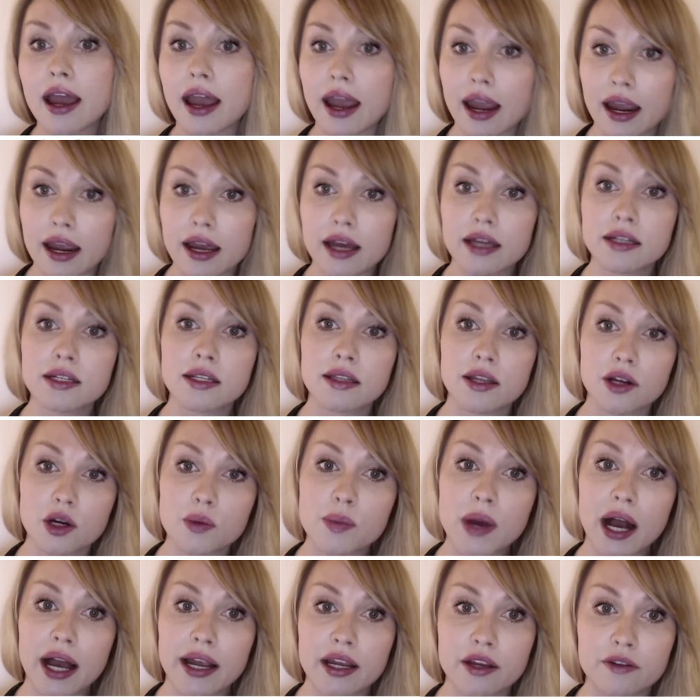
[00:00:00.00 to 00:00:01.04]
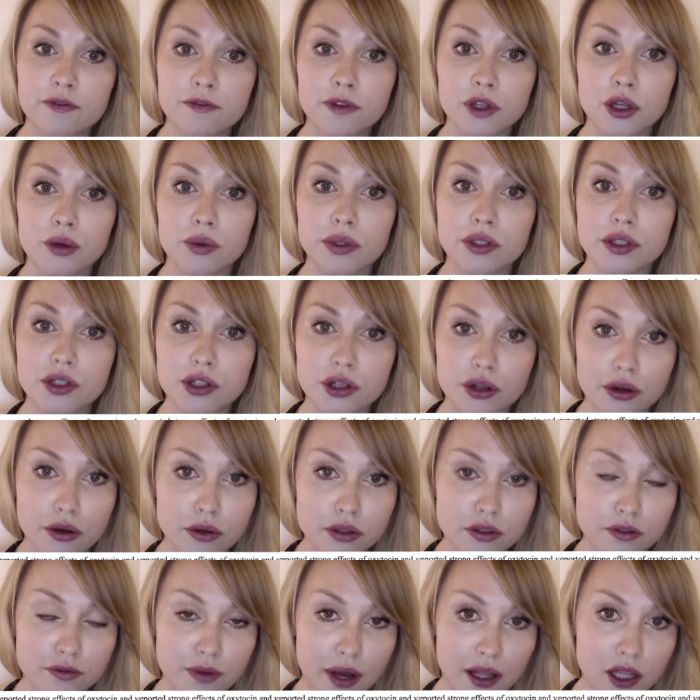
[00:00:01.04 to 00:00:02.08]
and thereby influence
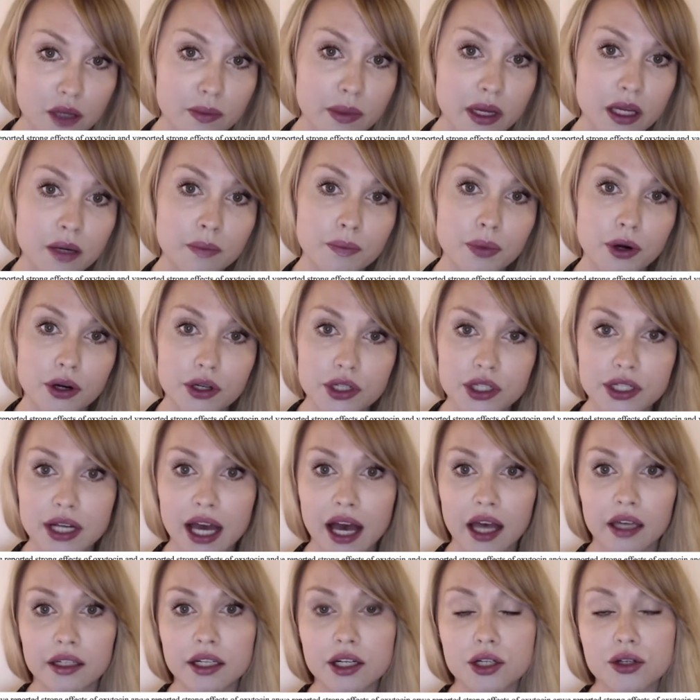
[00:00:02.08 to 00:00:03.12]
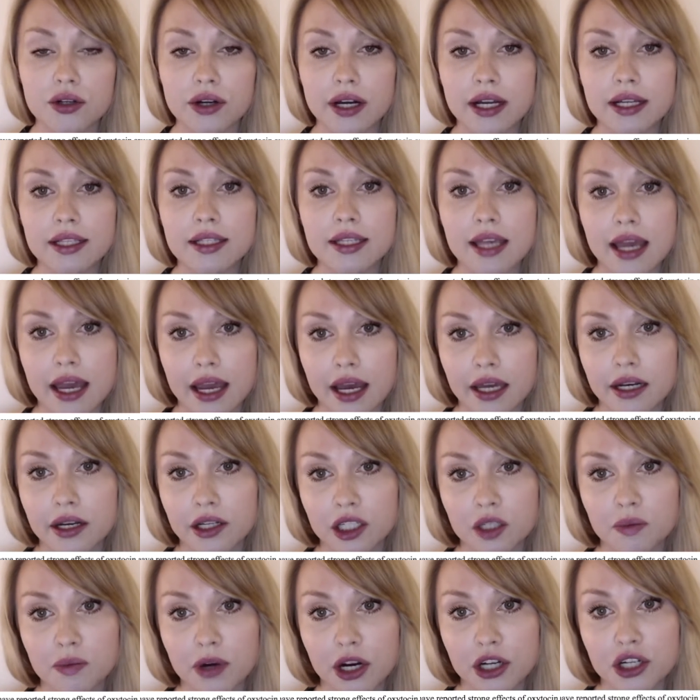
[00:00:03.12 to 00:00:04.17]
neurodevelopment, personality traits, and
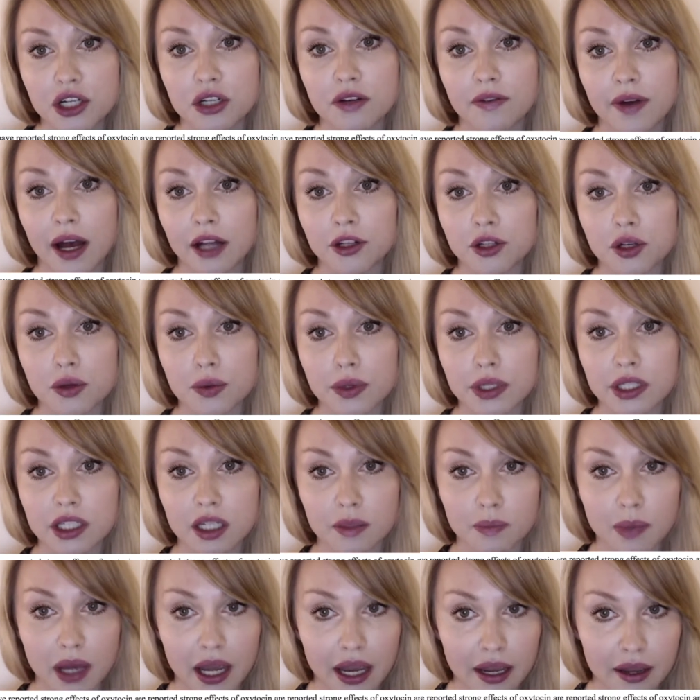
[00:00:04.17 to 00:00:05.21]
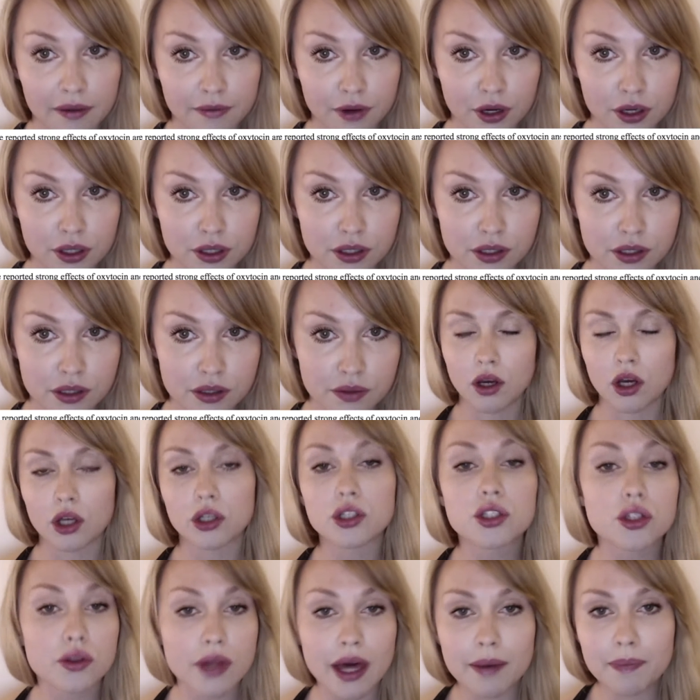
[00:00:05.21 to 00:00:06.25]
expression of altruistic behaviors.
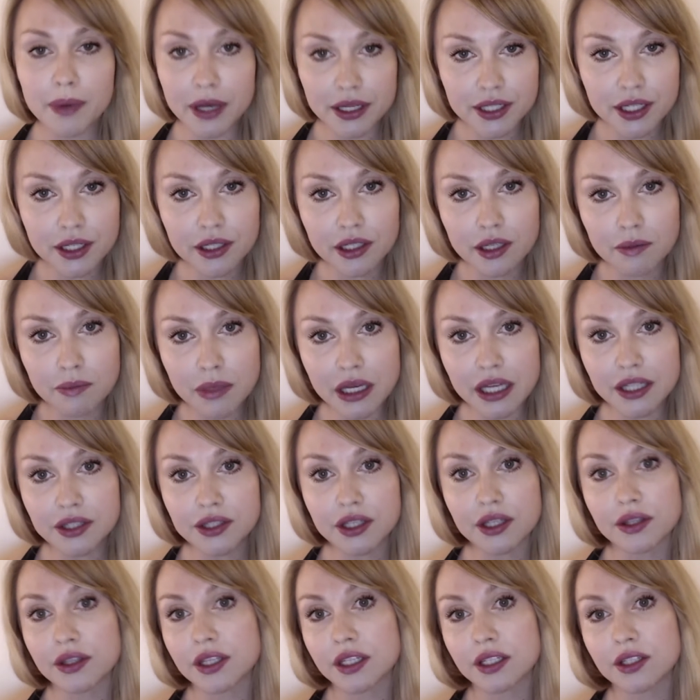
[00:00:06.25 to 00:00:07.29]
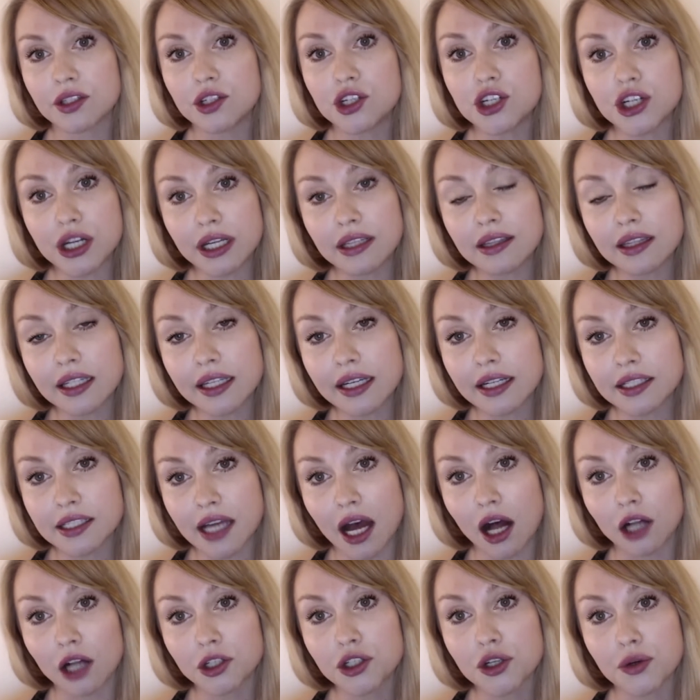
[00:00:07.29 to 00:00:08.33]
So that basically means that this gene-linked
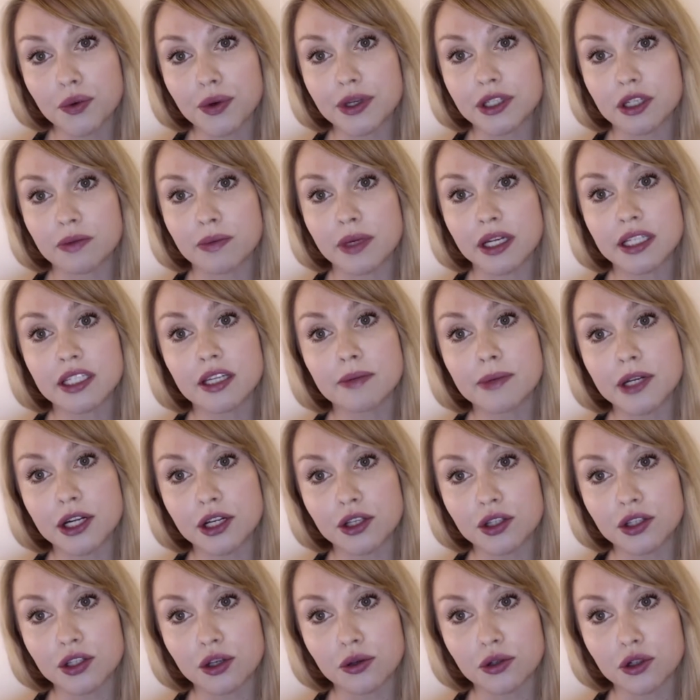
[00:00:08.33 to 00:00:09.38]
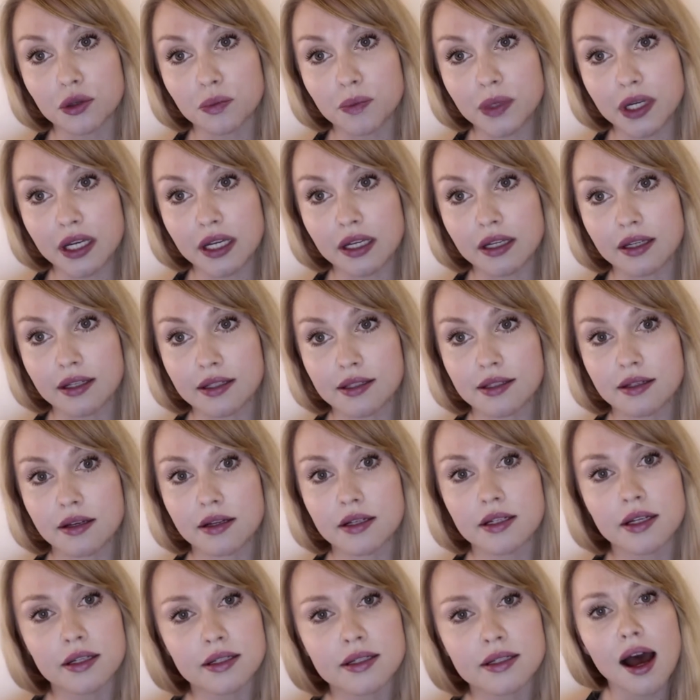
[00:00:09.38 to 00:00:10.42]
altruism exhibited in social beings
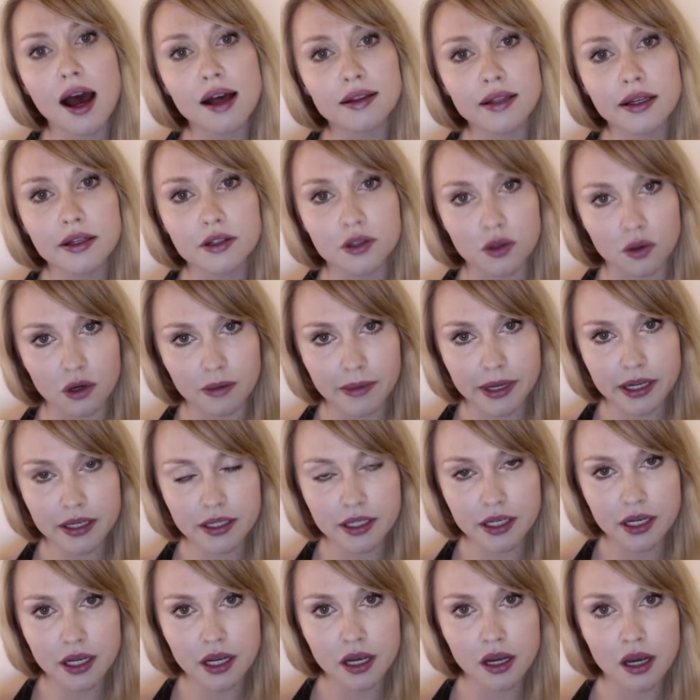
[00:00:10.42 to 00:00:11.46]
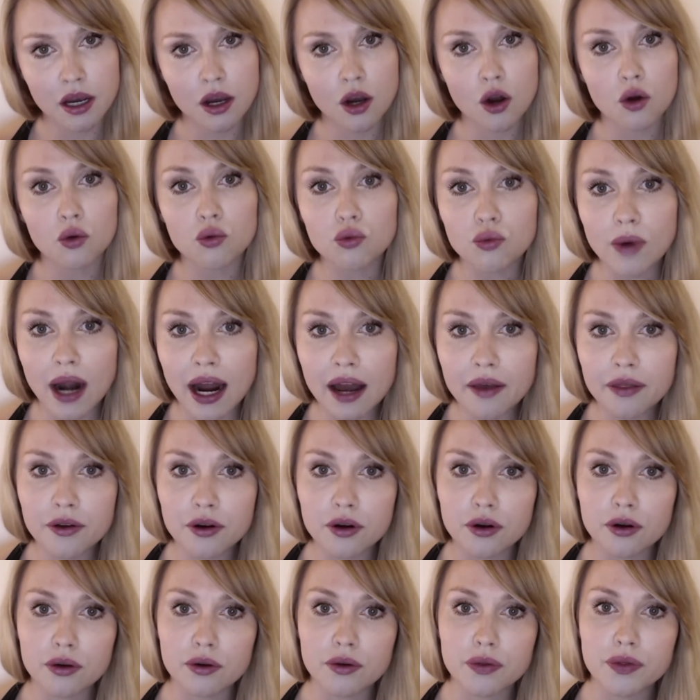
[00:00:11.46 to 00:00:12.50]
does lay dormant.
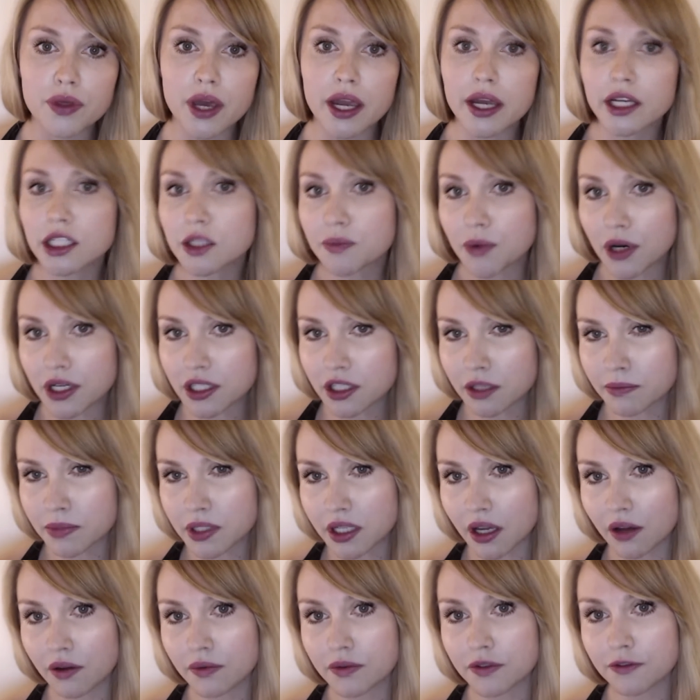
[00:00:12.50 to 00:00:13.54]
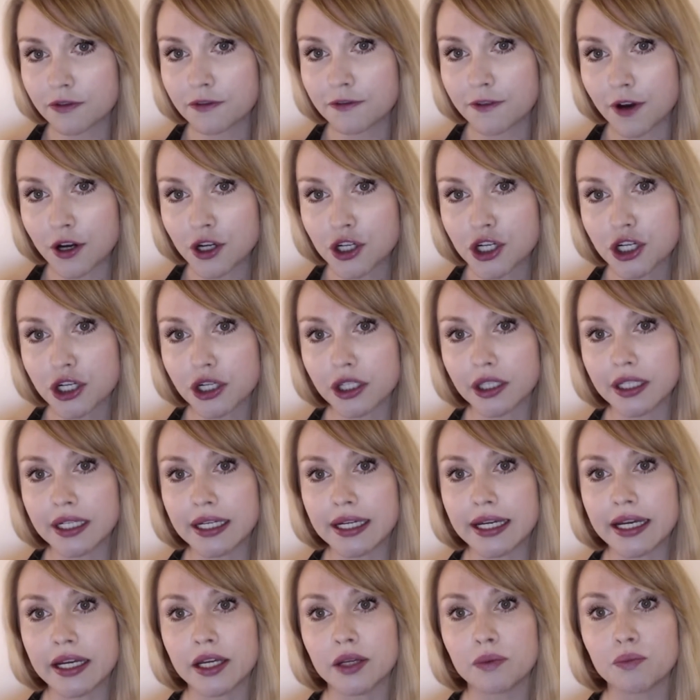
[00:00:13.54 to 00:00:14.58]
Rather, they express themselves functionally
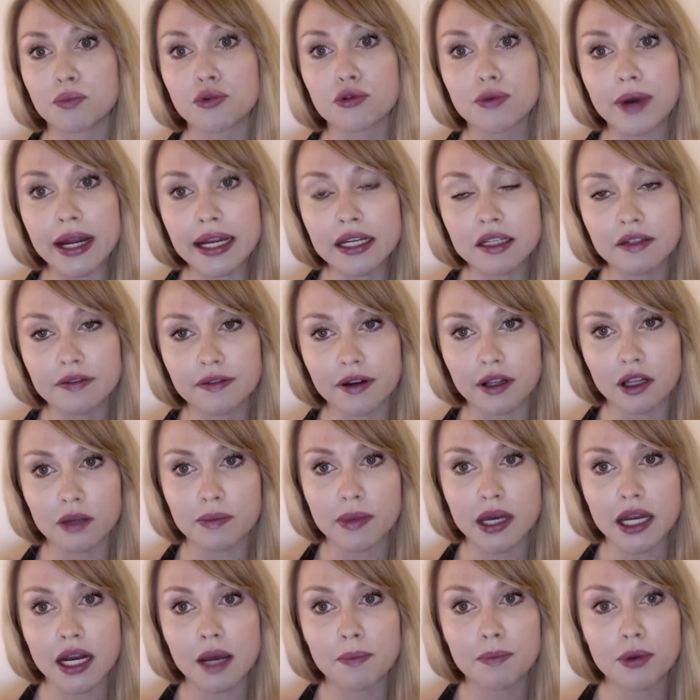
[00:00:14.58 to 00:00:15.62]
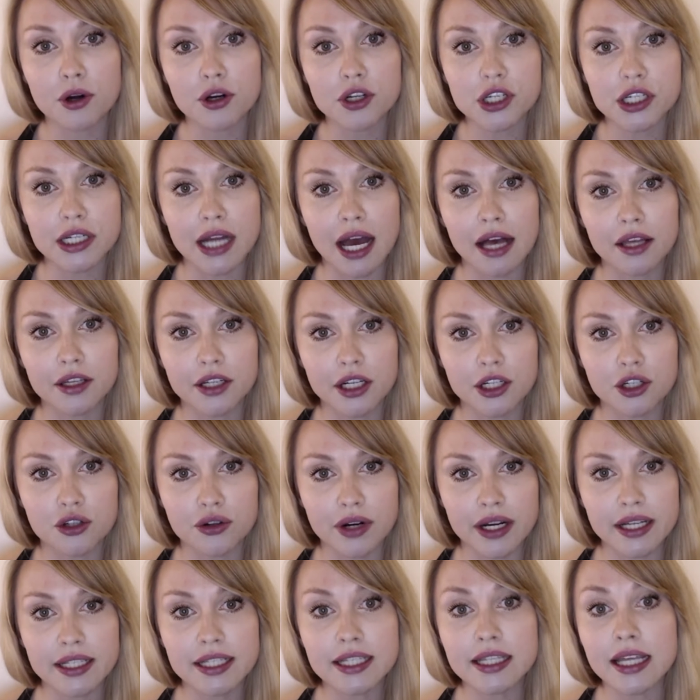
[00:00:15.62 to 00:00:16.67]
in brain development and personality
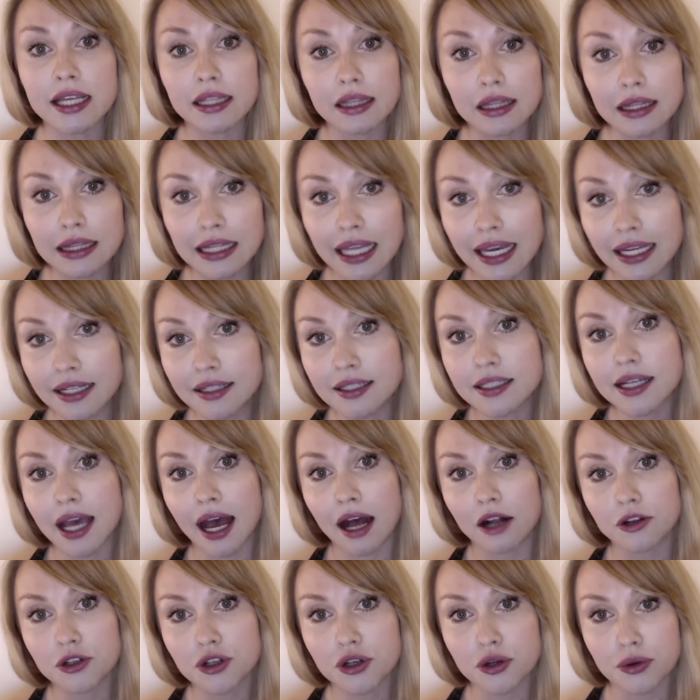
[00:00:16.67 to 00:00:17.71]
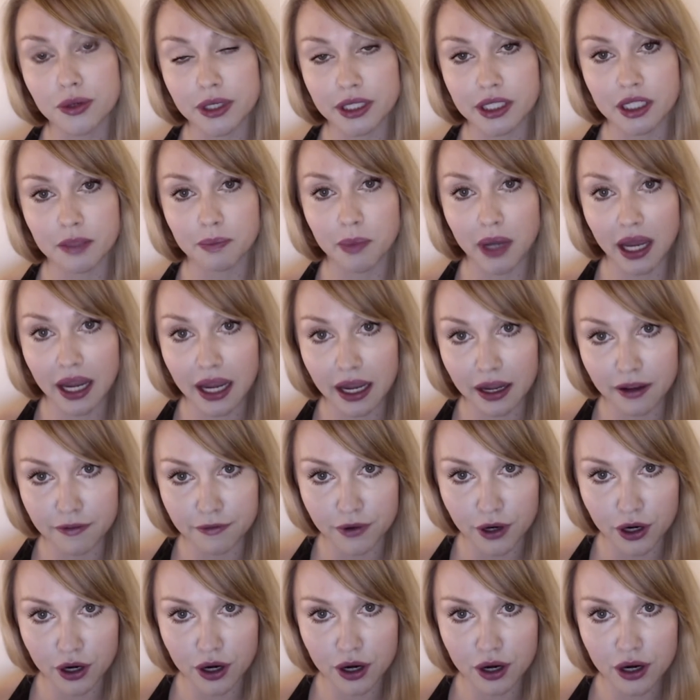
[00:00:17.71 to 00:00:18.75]
traits that lend to altruistic
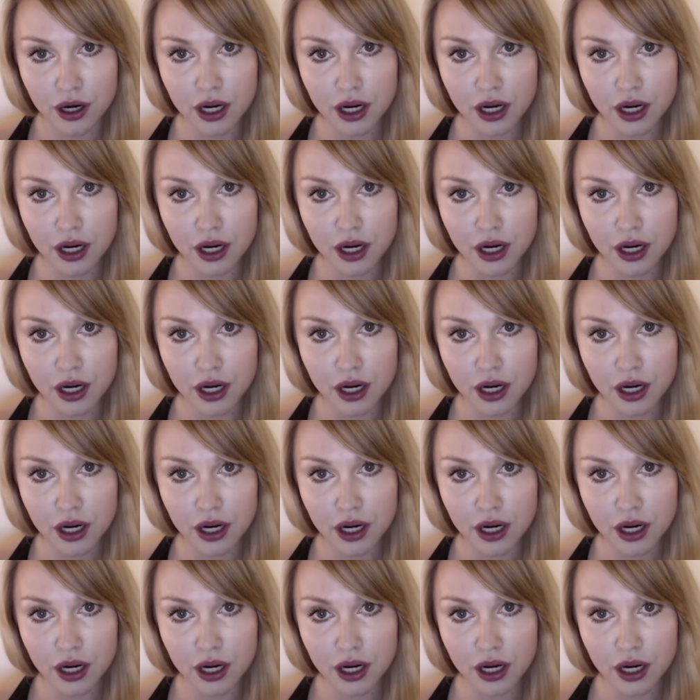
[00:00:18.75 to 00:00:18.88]
behavior.